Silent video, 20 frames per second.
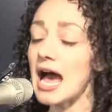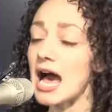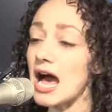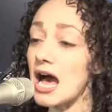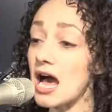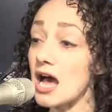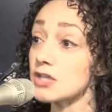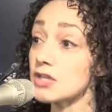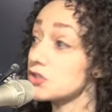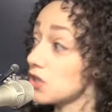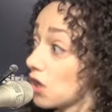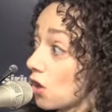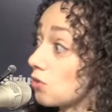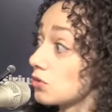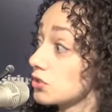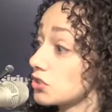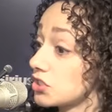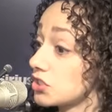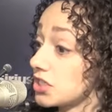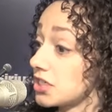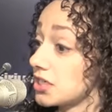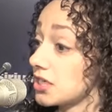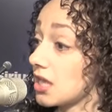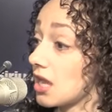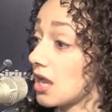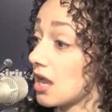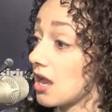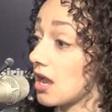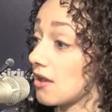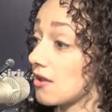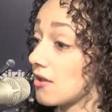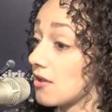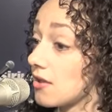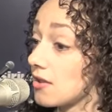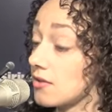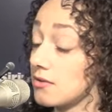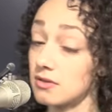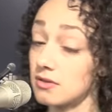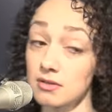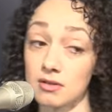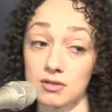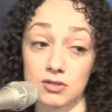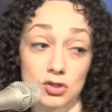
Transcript: Uh, so she... Uh, Uh,